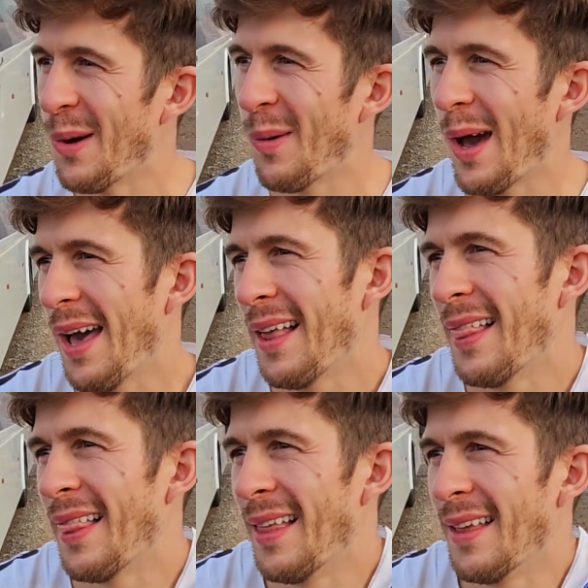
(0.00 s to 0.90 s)

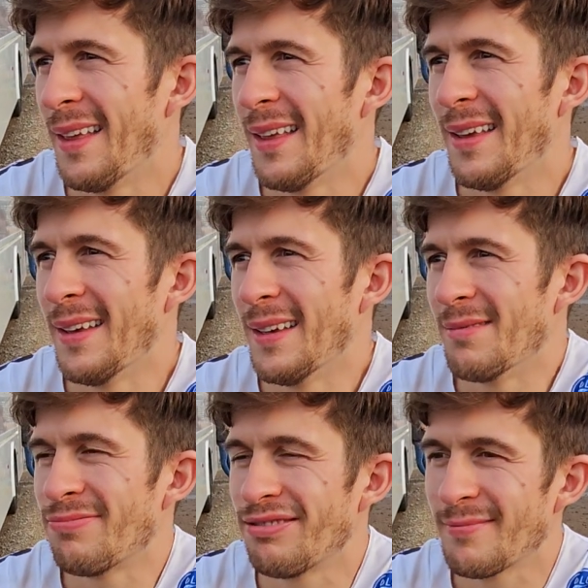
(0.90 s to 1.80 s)
Well,
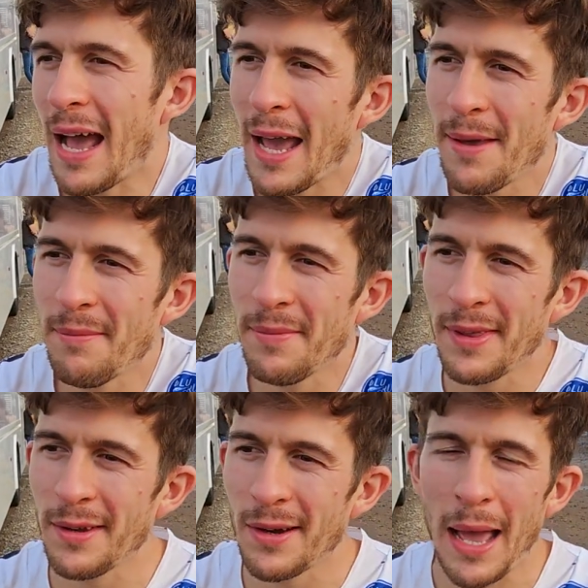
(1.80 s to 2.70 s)

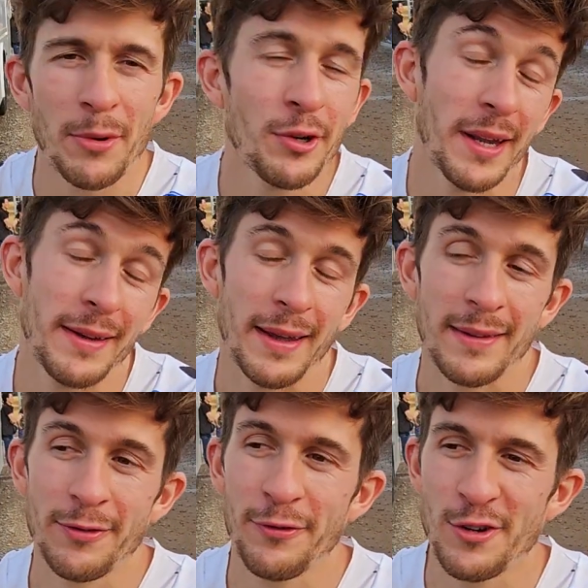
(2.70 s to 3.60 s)
I'm good at
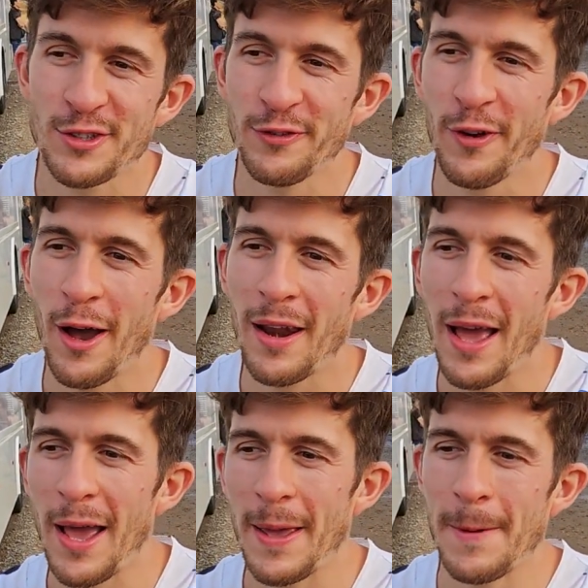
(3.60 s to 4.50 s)
that. First of all,
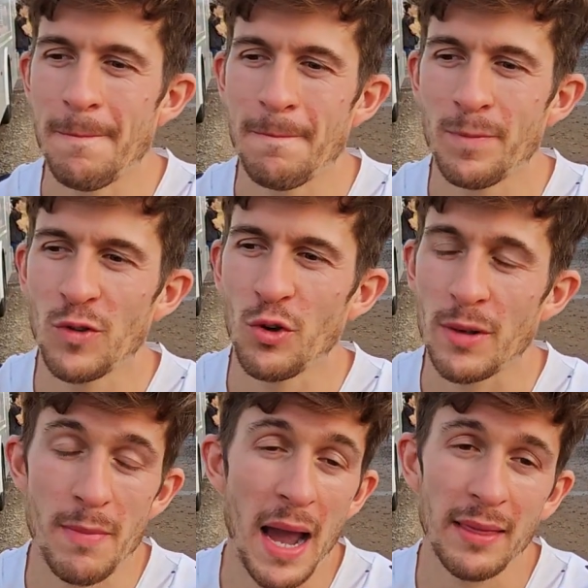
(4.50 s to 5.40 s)
I'm
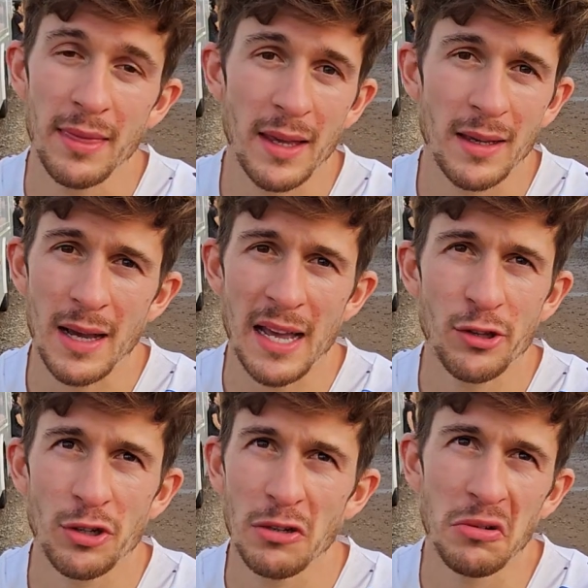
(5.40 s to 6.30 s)
doing my thing. I
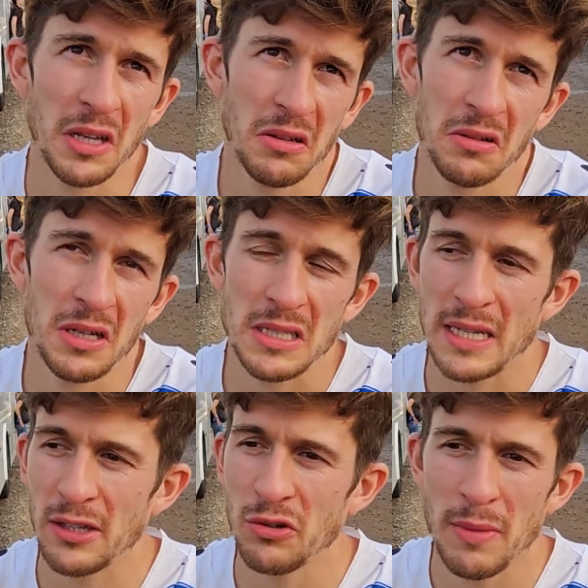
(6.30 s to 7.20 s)
don't look at others.
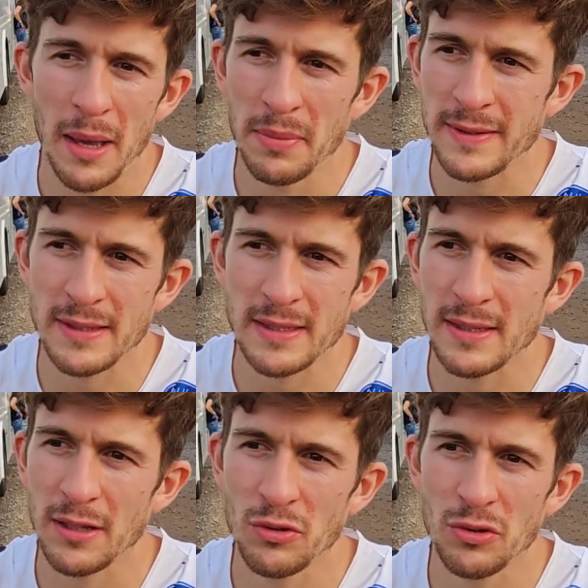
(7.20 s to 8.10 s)
I do my business.
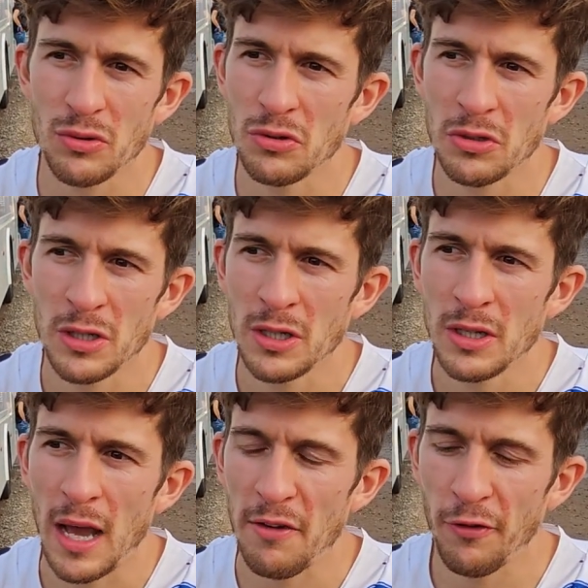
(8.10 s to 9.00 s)
I
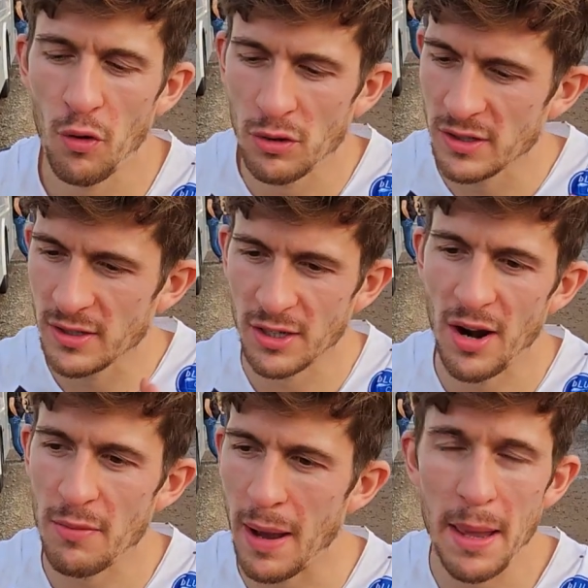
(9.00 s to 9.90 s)
focus
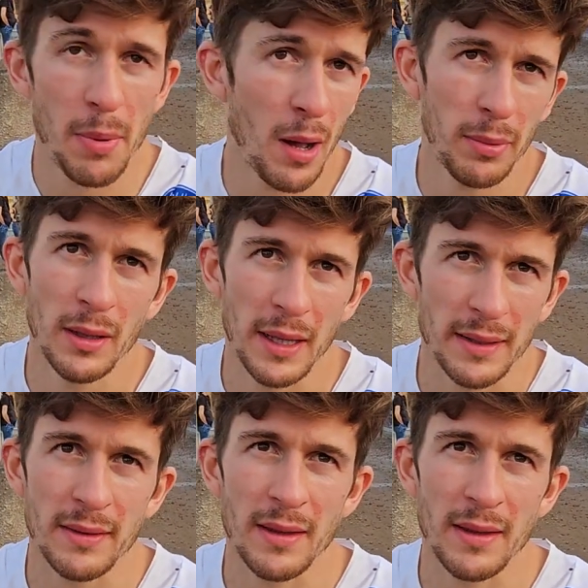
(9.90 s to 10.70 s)
around my bubble and